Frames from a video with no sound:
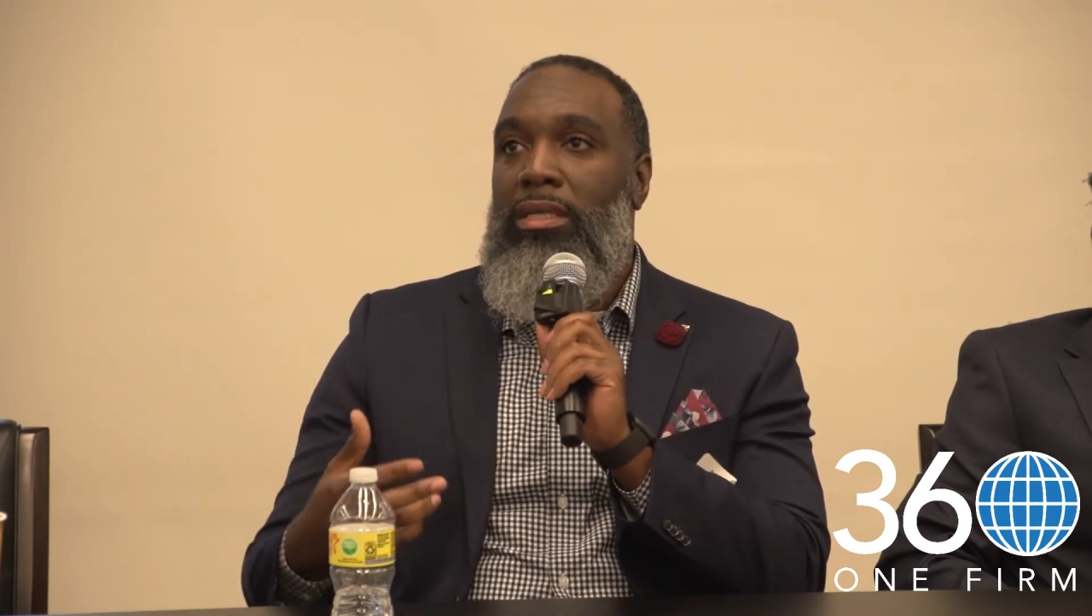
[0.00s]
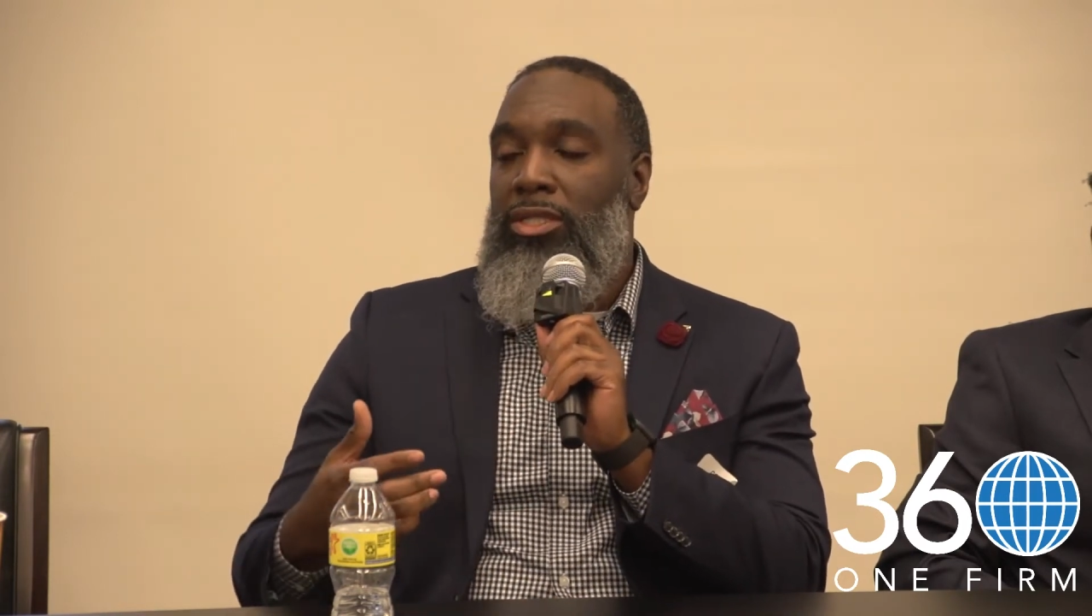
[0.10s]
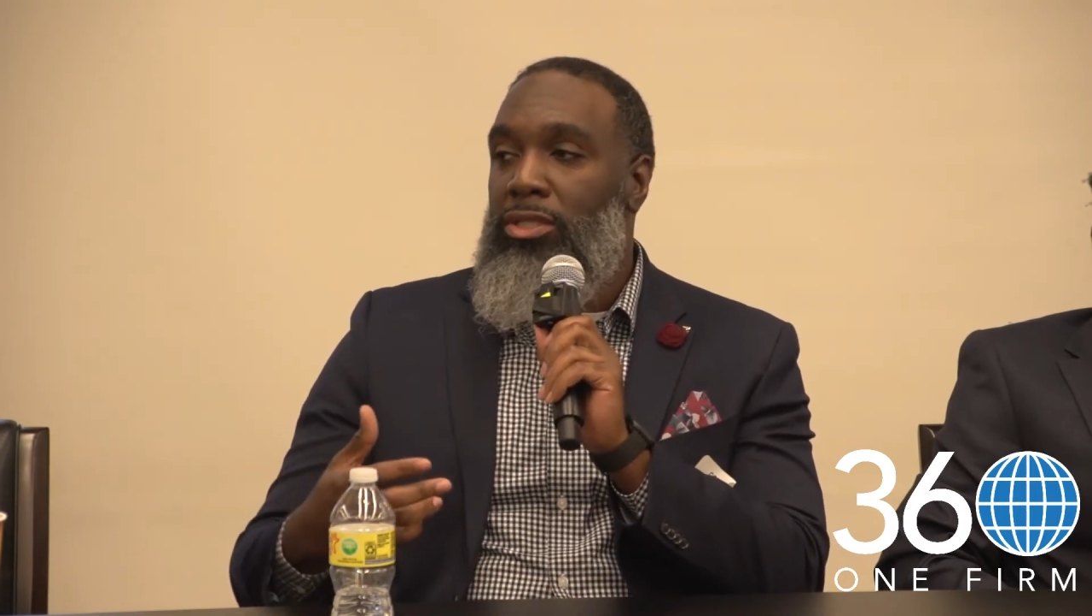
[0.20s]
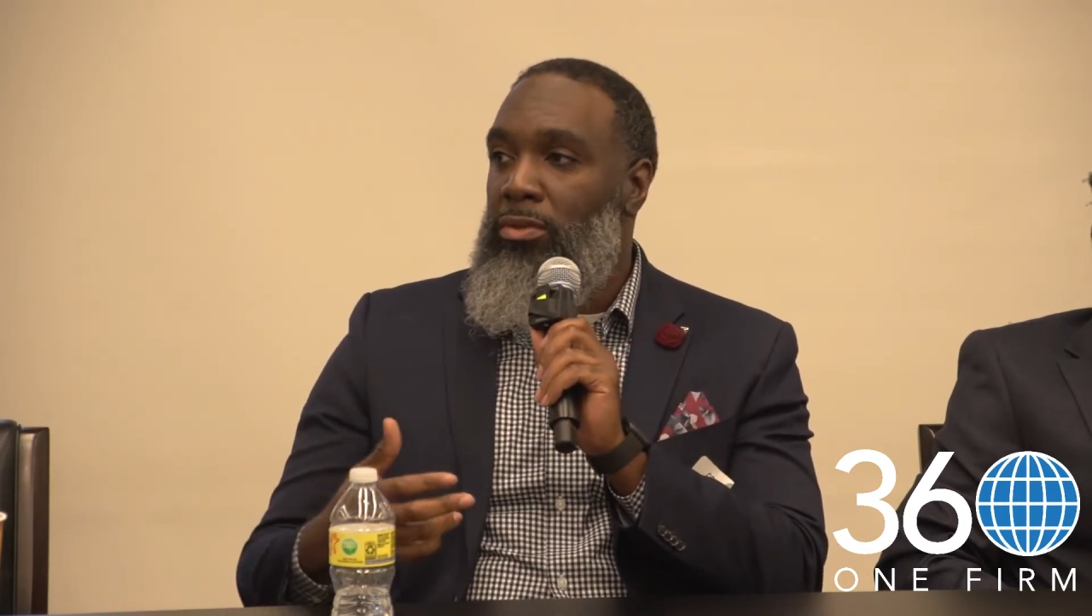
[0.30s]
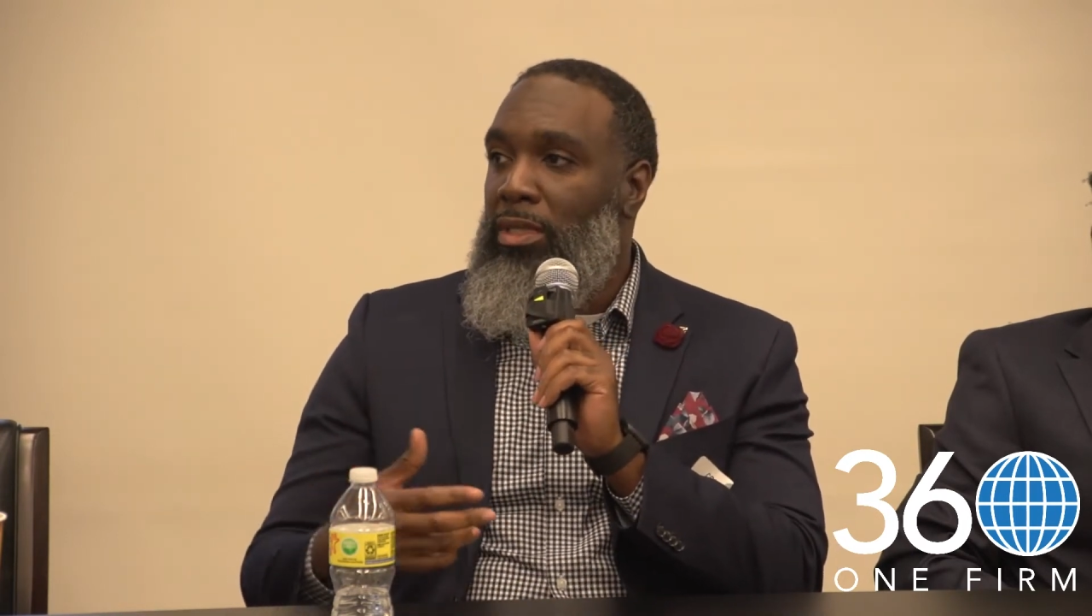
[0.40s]

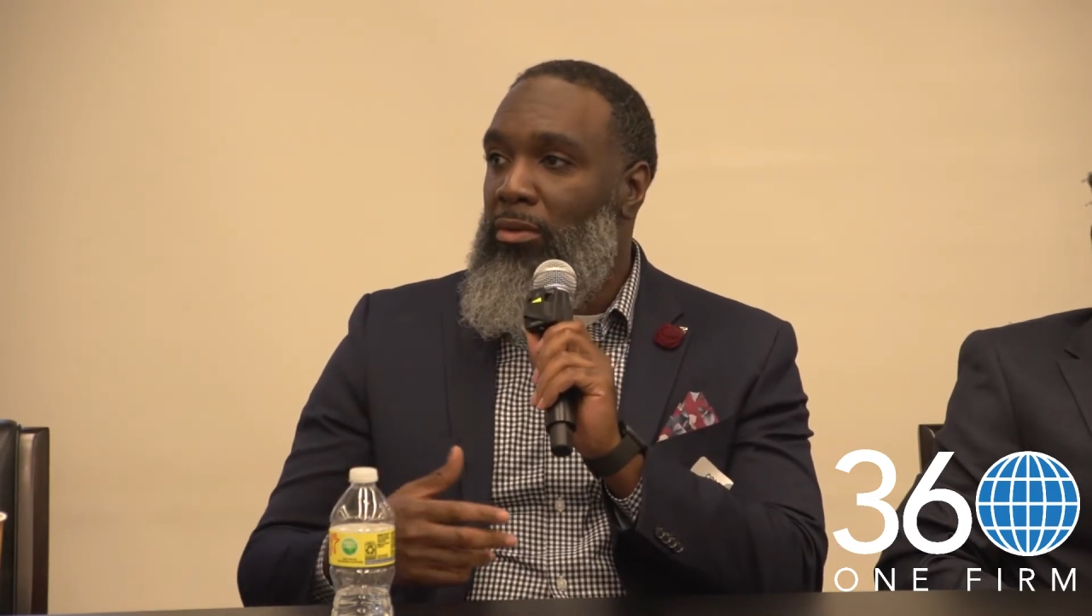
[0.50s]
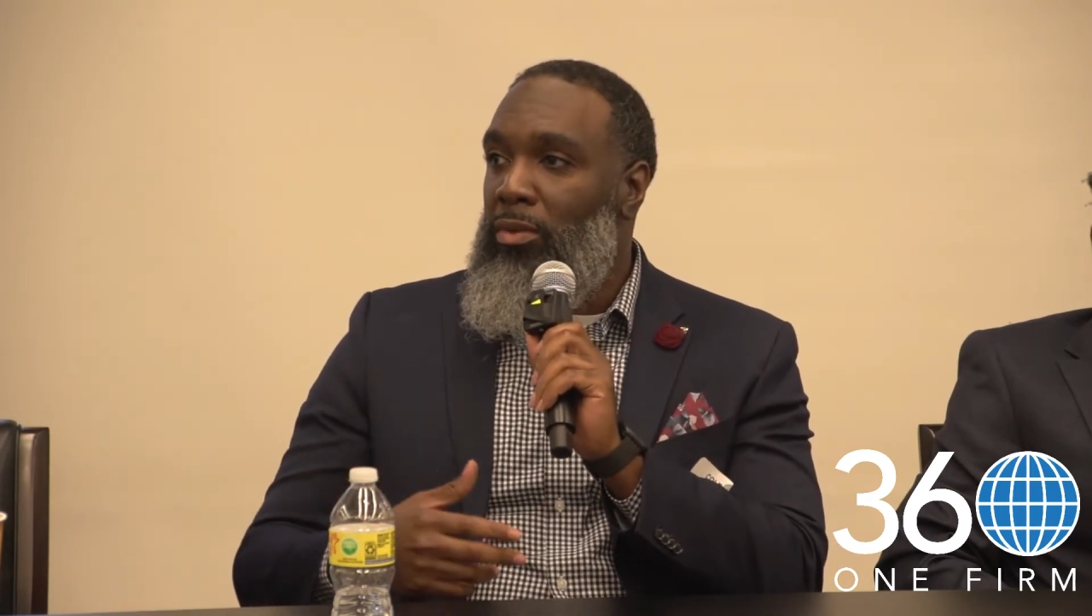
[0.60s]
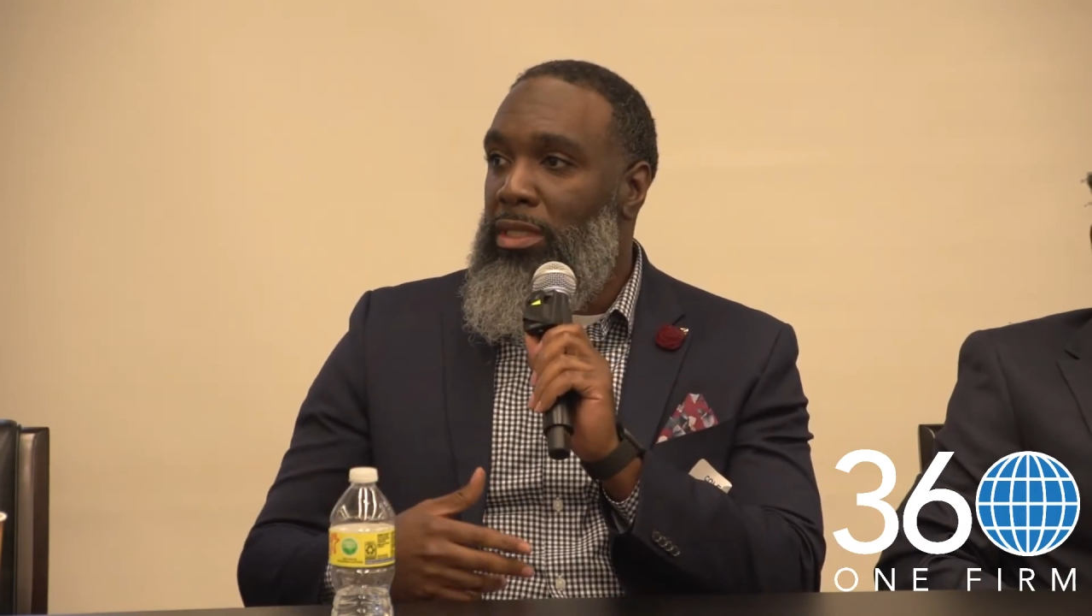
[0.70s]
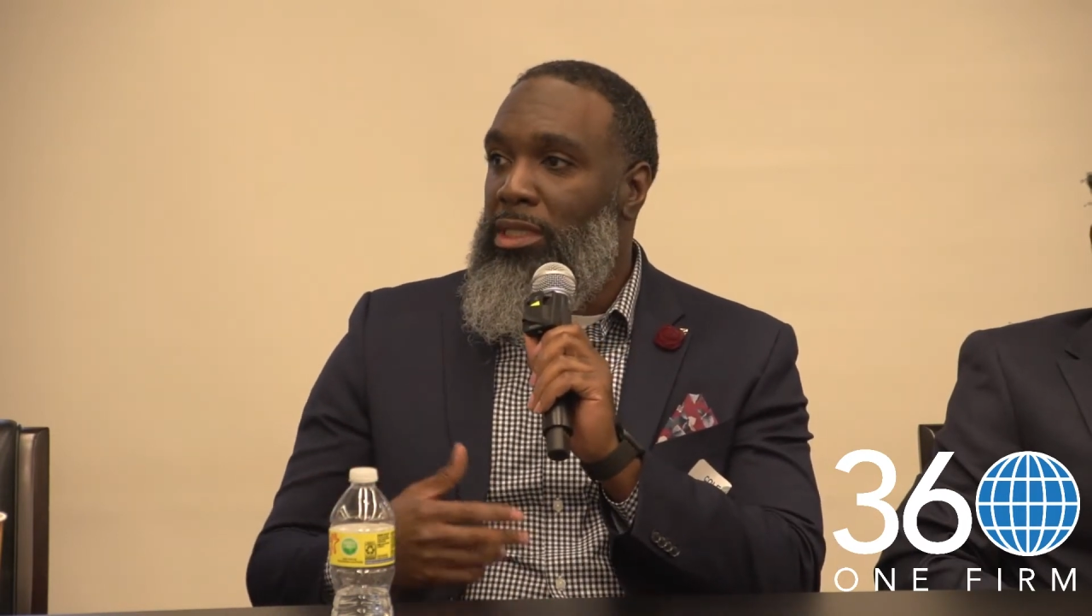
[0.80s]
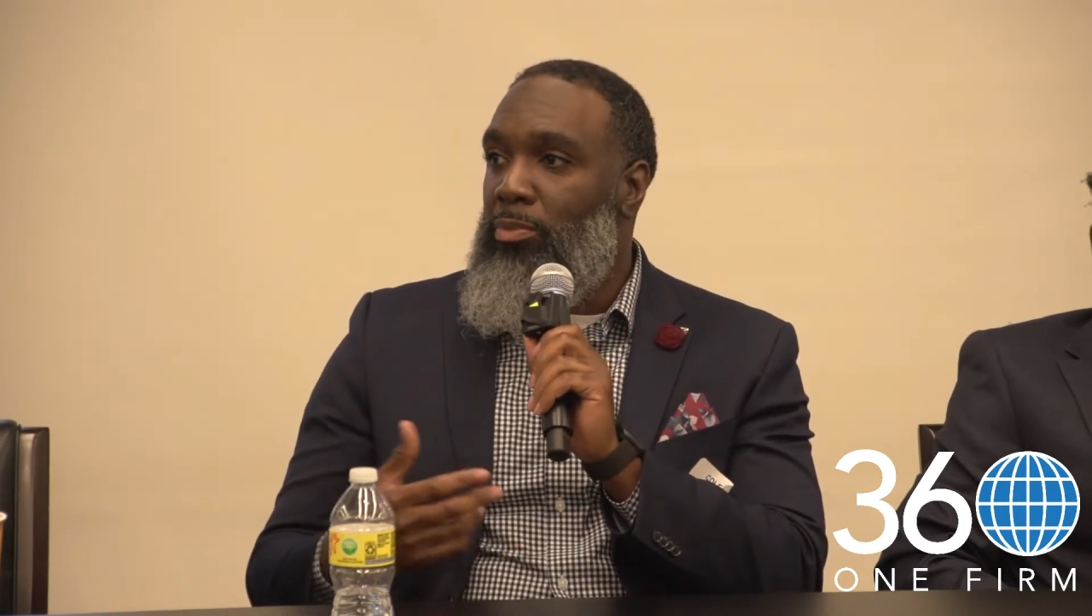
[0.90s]
issue that
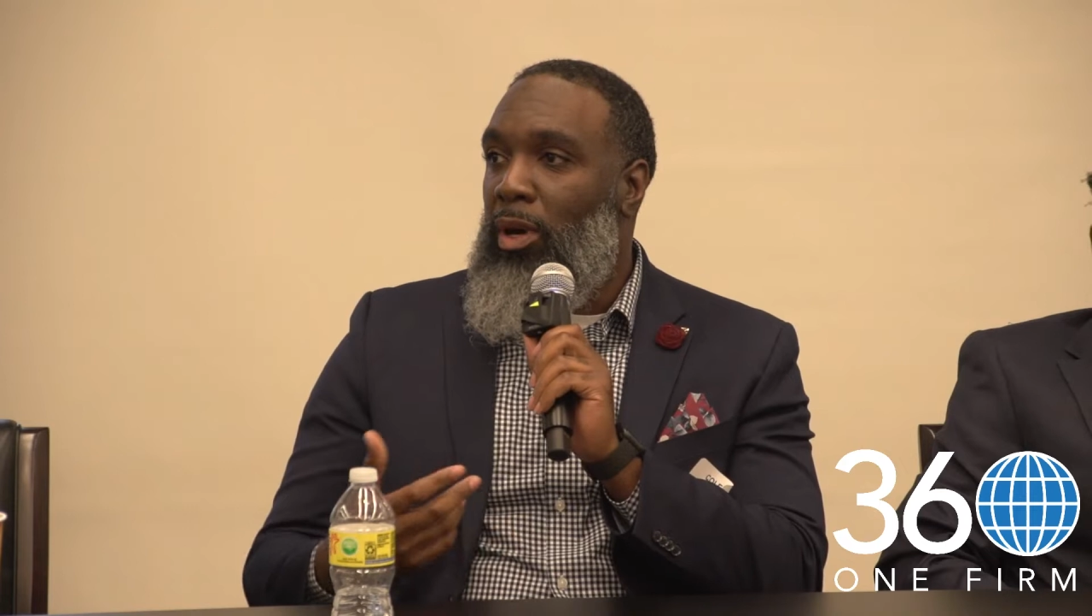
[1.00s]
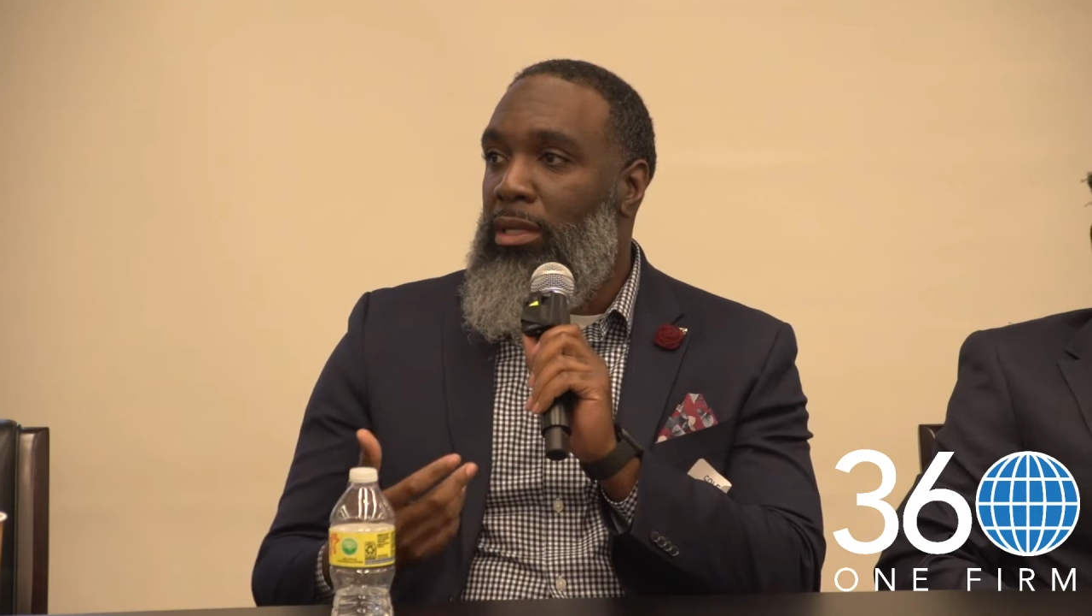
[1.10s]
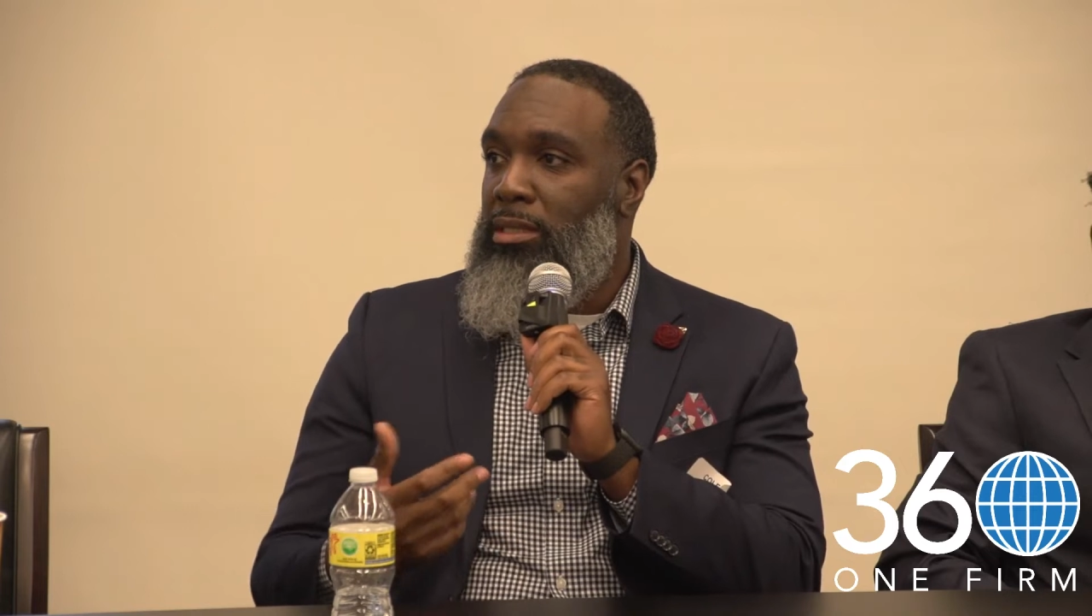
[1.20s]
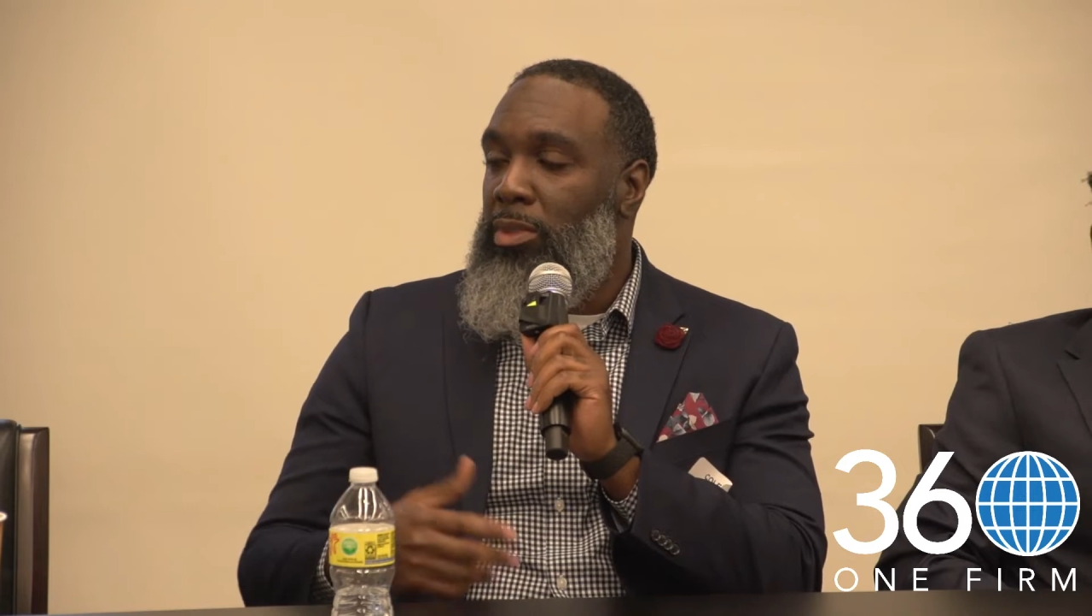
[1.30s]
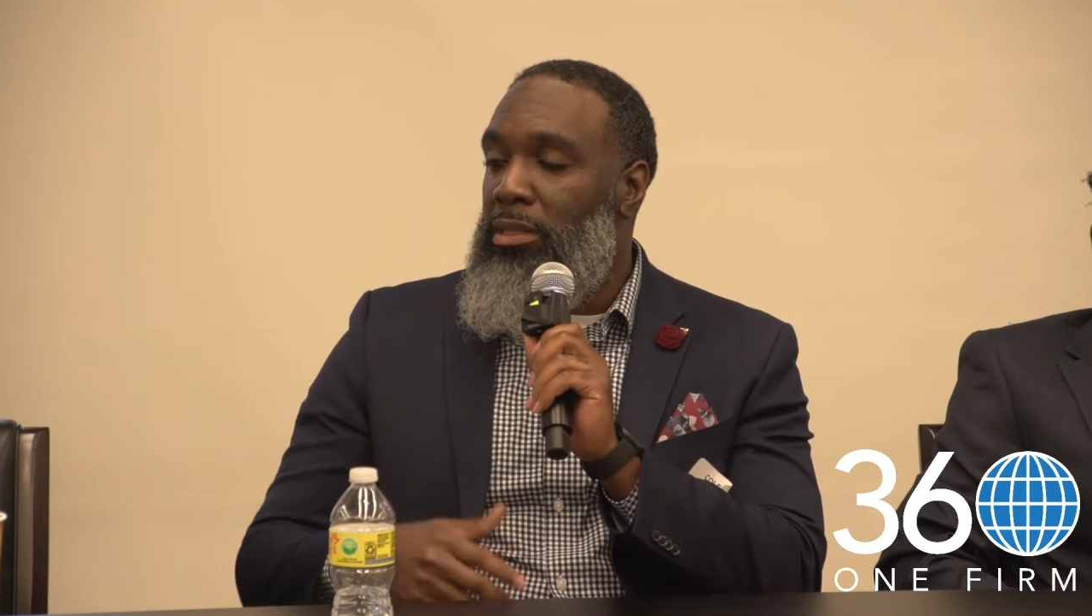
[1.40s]
really
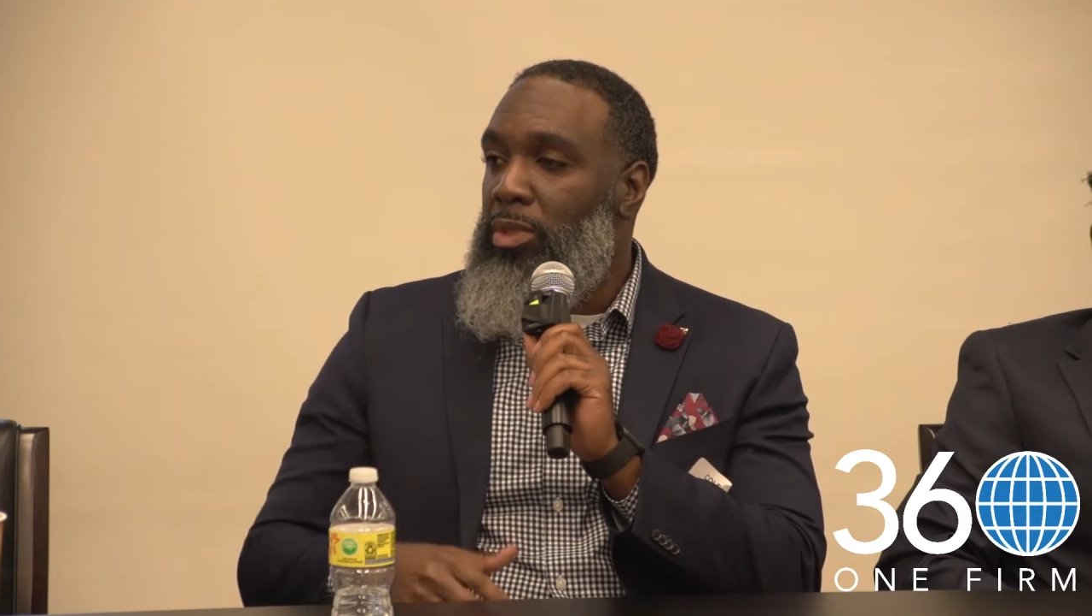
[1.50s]
sparked me,